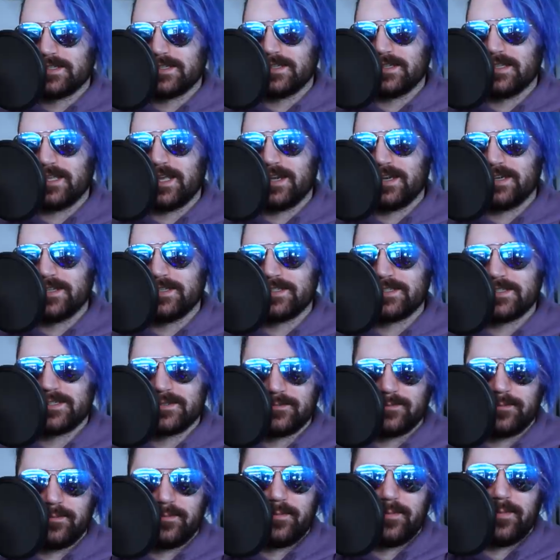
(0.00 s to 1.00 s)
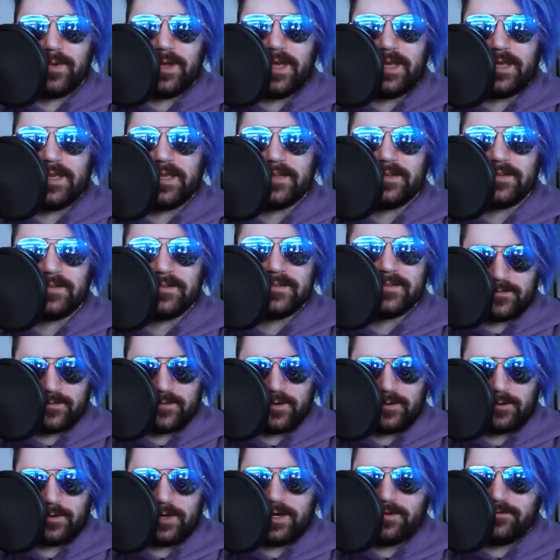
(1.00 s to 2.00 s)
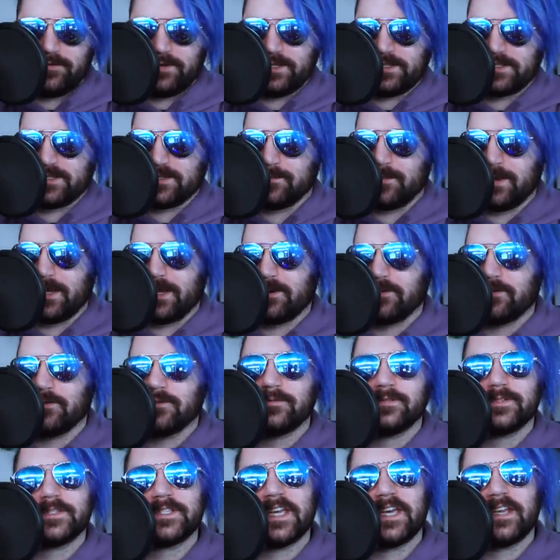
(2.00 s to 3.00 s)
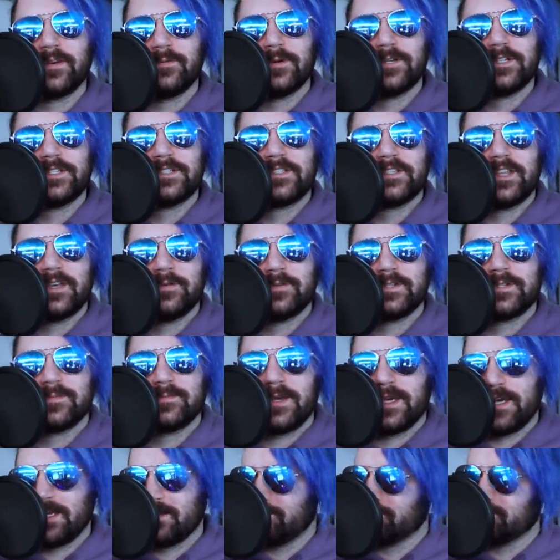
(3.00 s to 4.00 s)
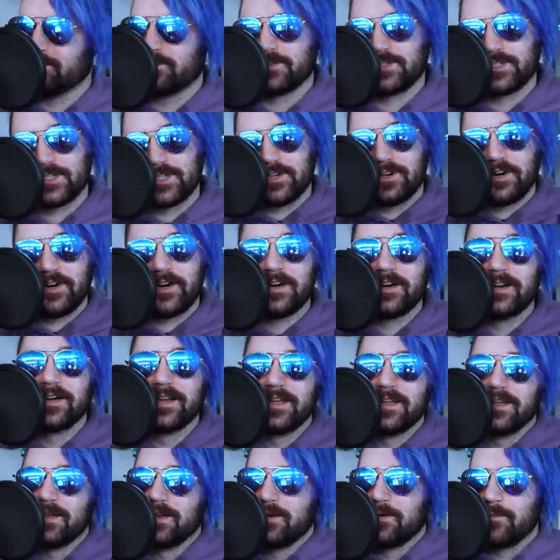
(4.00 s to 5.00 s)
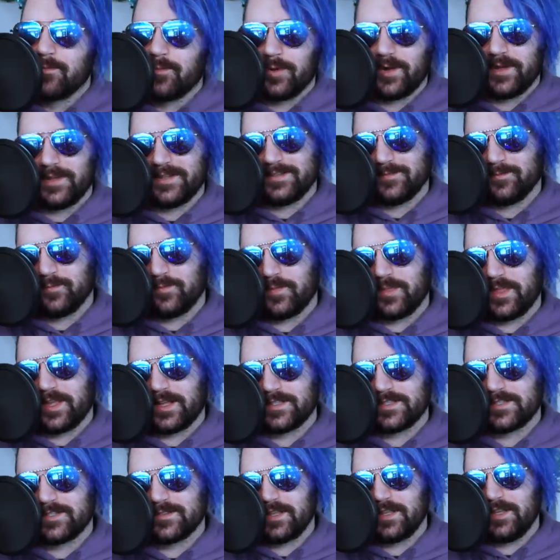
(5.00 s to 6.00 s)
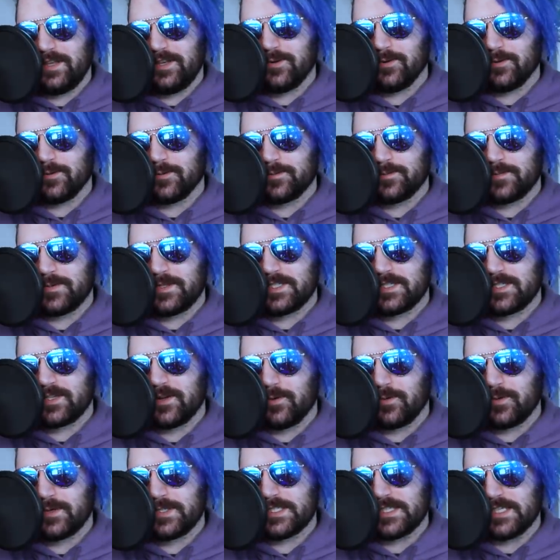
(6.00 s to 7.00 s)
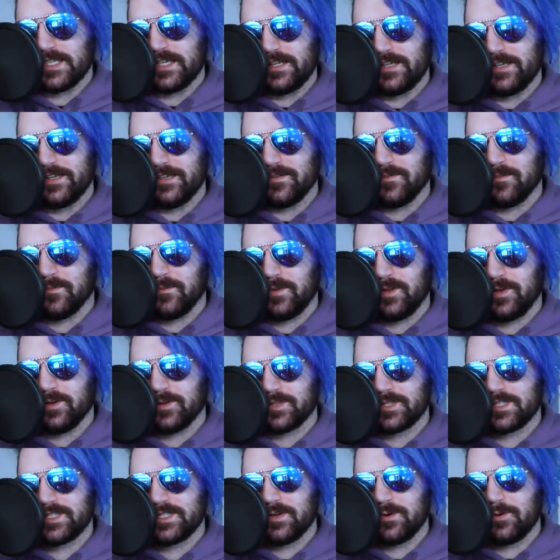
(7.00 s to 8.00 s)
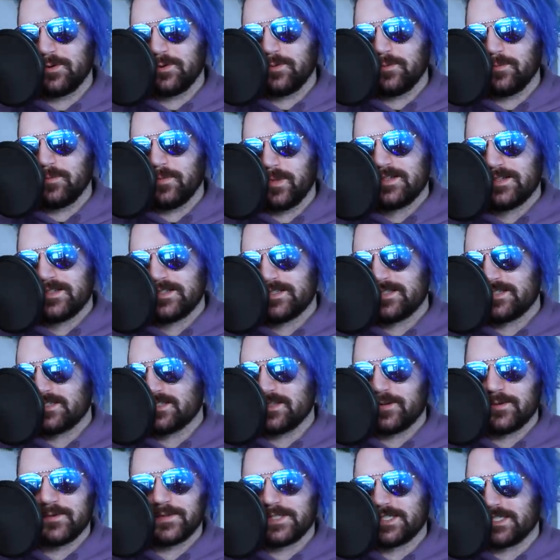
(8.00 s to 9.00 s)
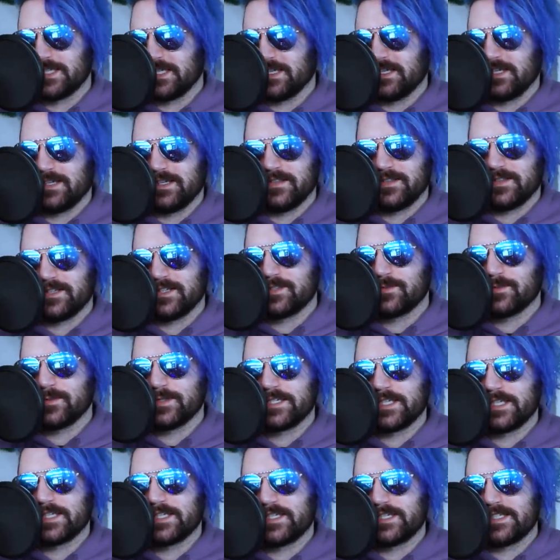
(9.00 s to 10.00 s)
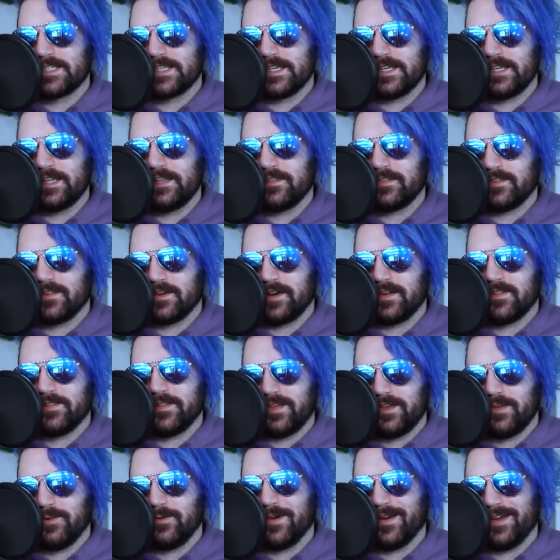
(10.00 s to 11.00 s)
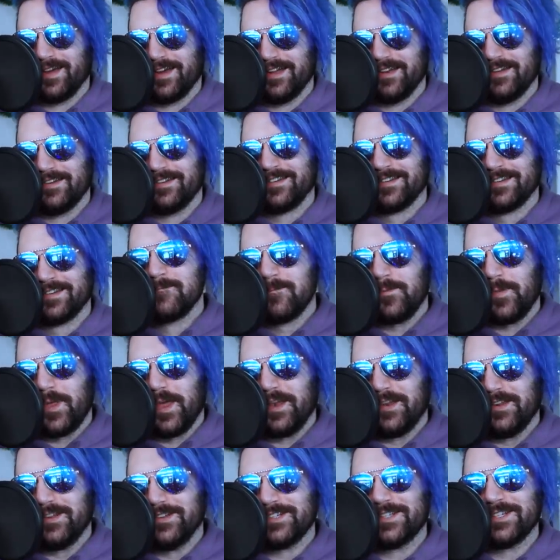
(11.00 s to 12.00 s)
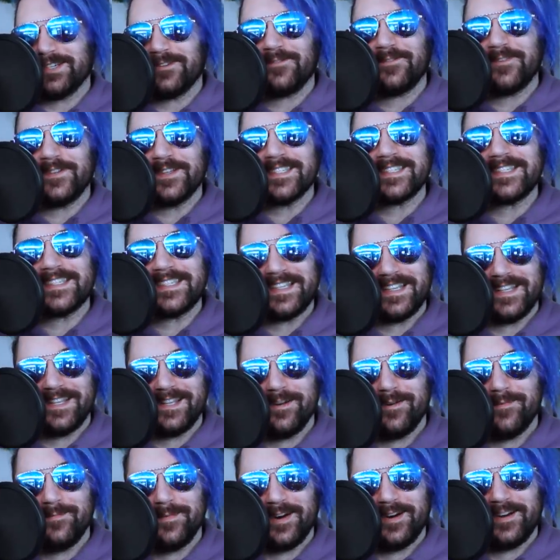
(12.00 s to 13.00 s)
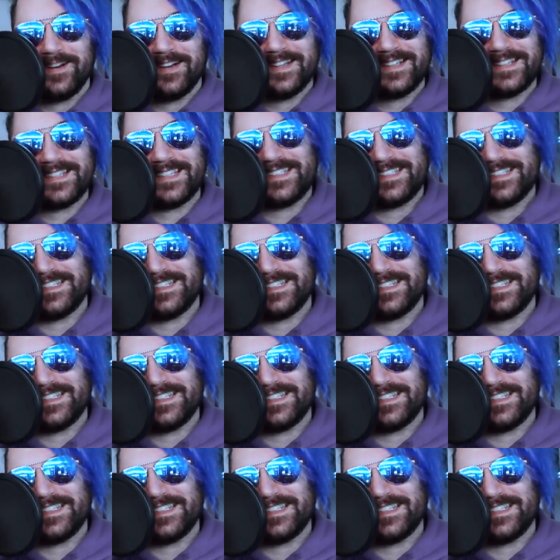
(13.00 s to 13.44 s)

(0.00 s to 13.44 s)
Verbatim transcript: lettuce, bacon, gravy, tomato sandwich that was made, sure. But that's, you're so silly. You're so, so silly. This was a silly thought that you had, and you should feel silly about it.